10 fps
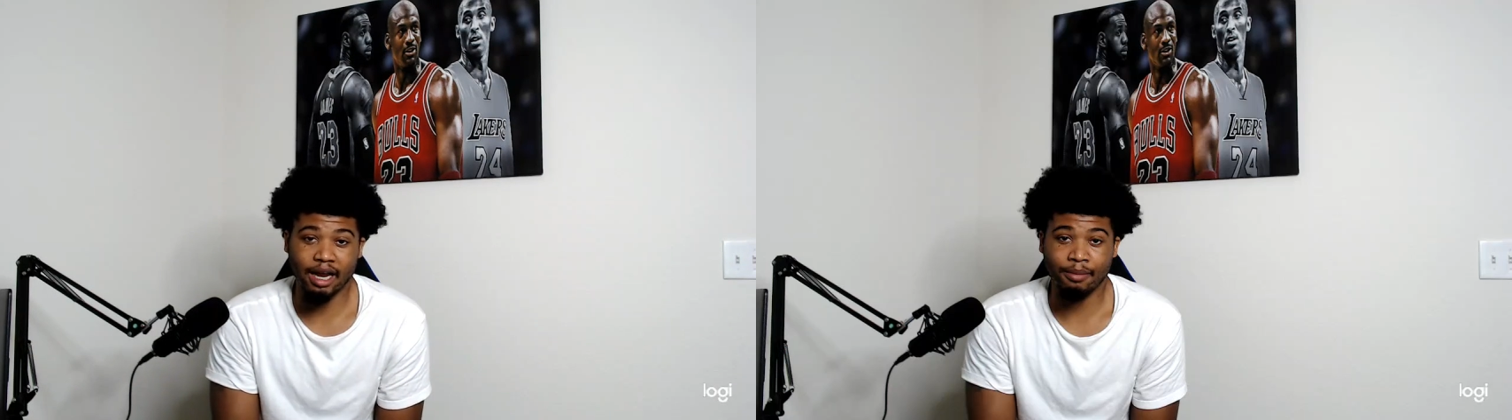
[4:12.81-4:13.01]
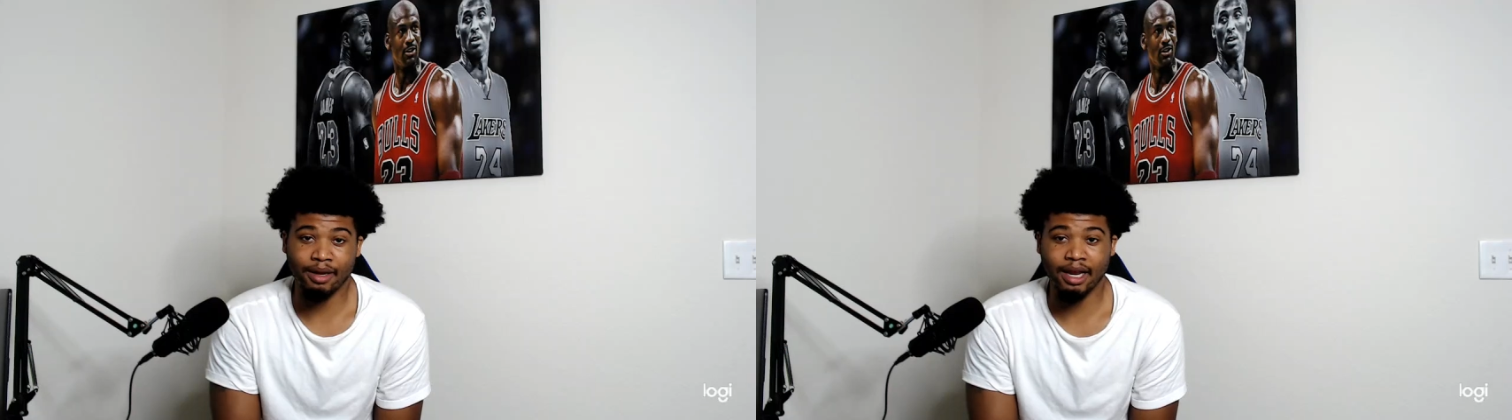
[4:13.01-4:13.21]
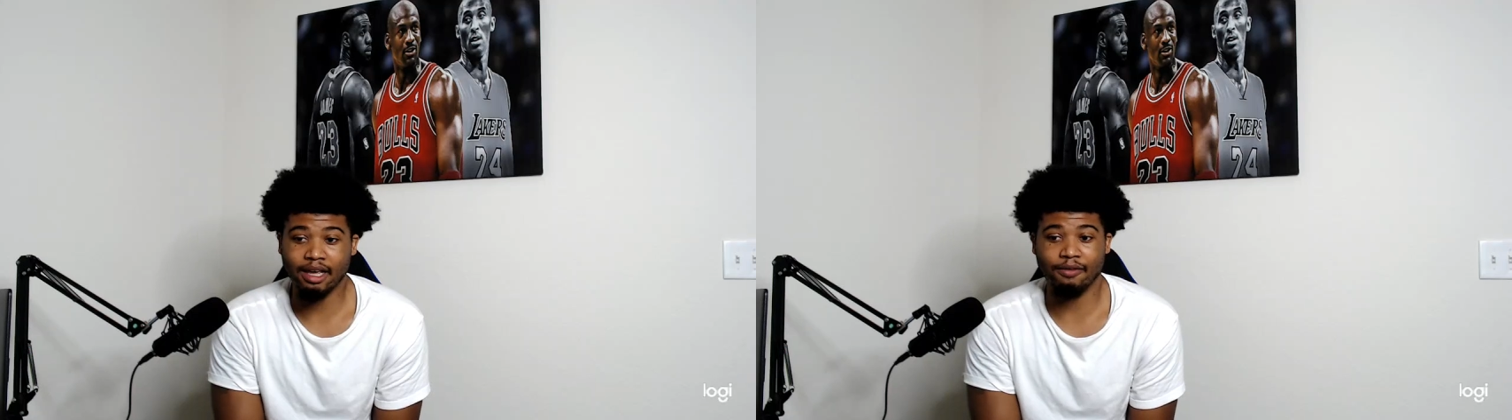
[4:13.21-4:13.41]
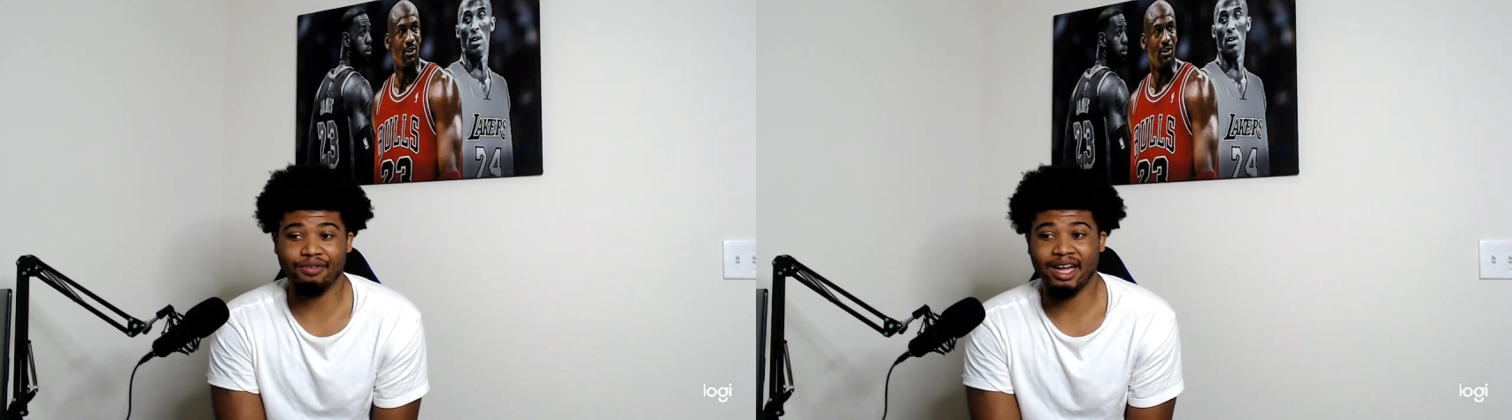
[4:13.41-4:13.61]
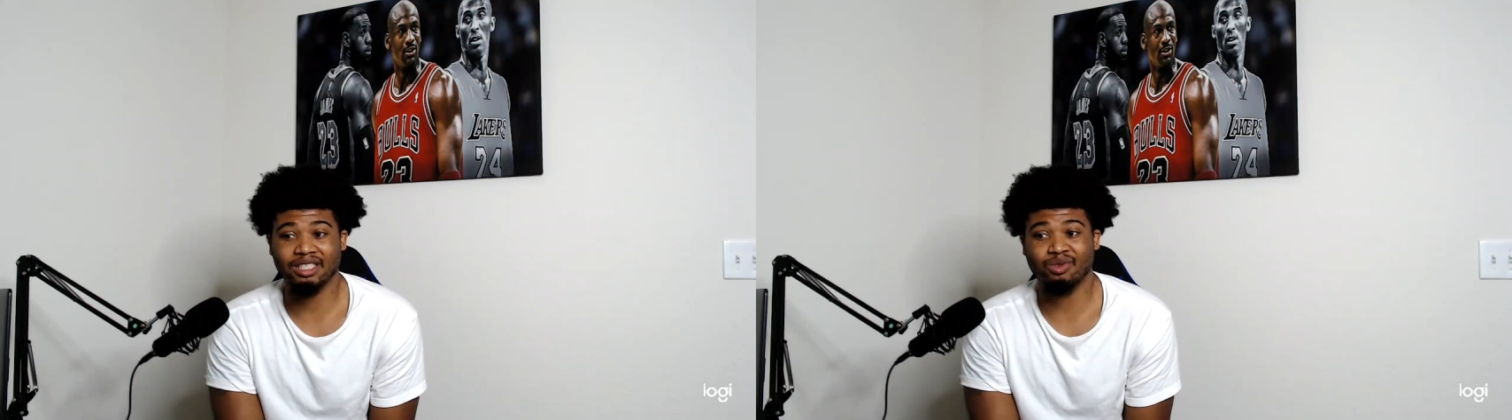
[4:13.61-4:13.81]
I mean, they can
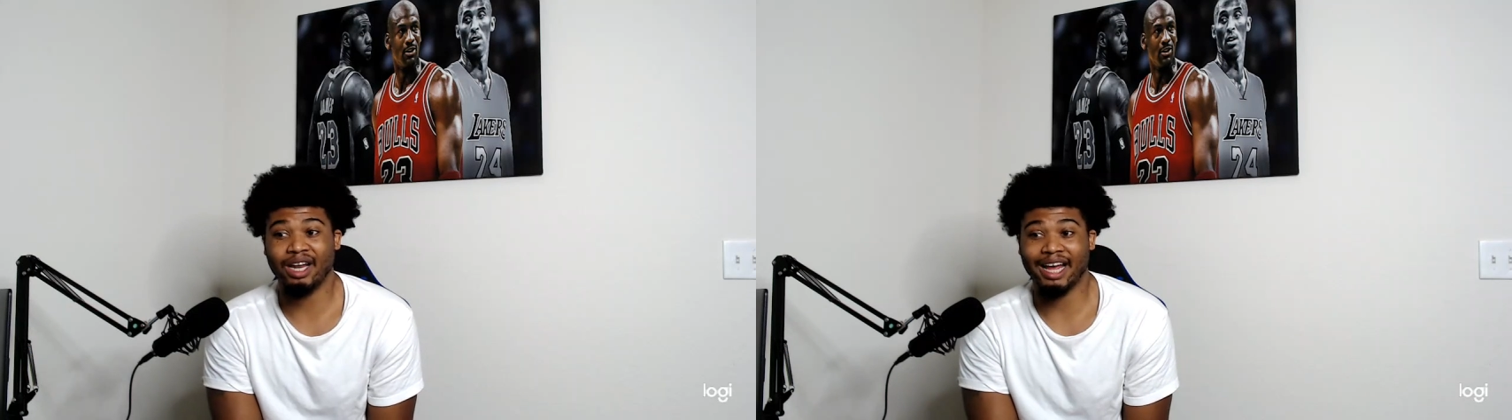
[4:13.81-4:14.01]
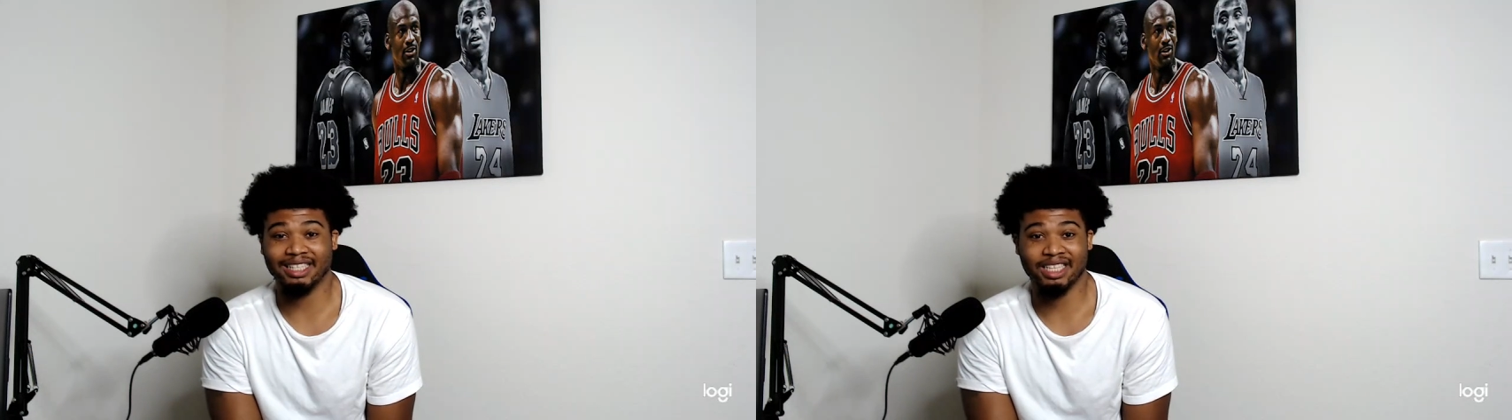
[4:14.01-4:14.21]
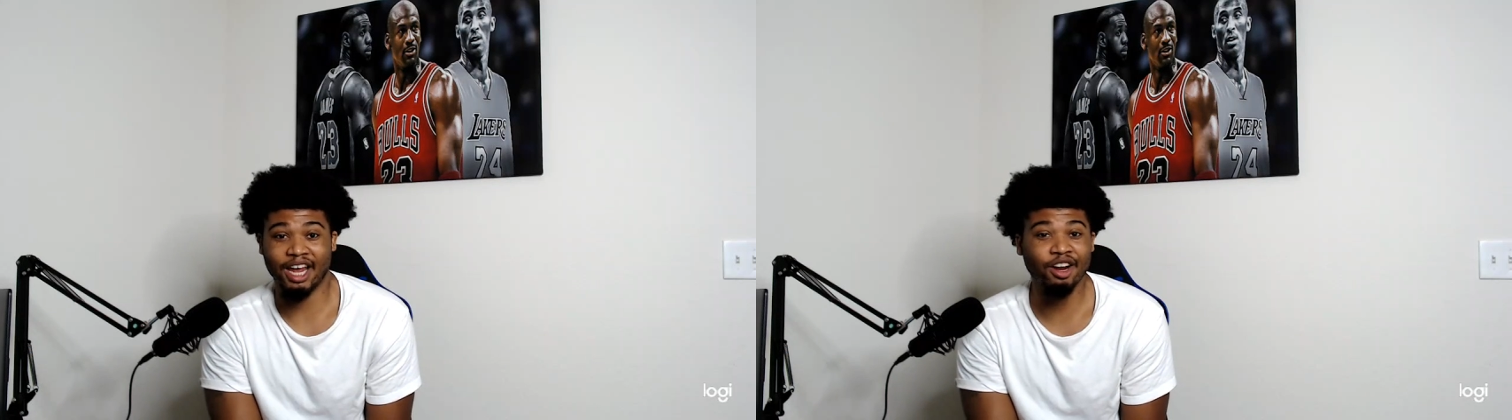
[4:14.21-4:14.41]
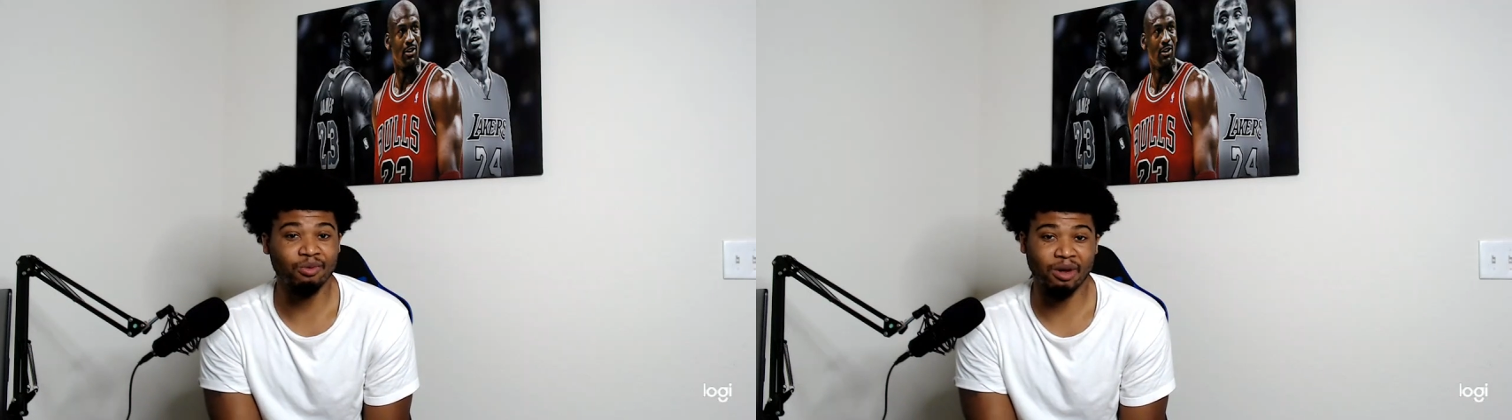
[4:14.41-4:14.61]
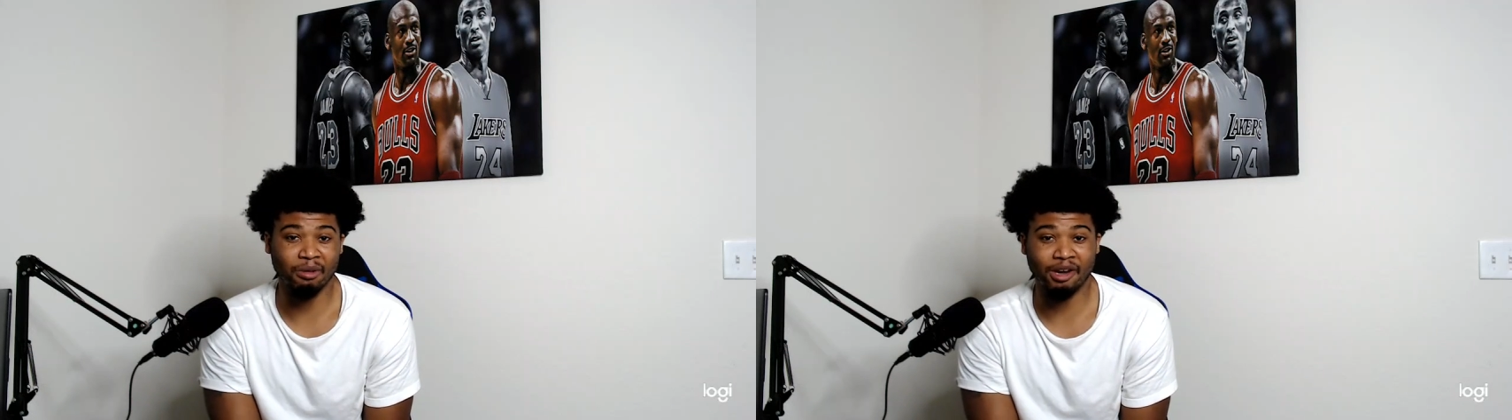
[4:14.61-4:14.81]
flash one like Tatum
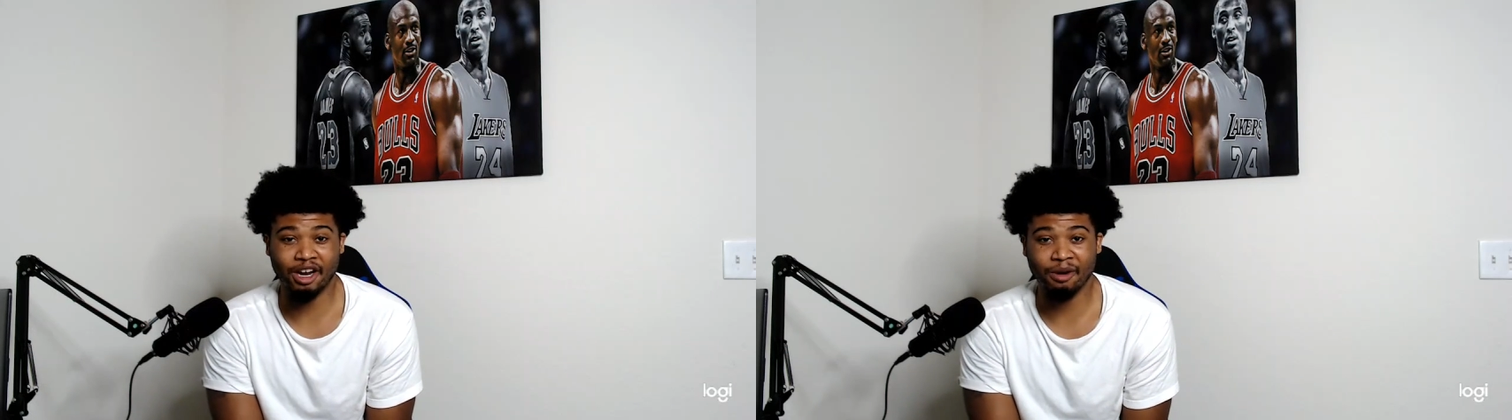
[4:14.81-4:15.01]
up there,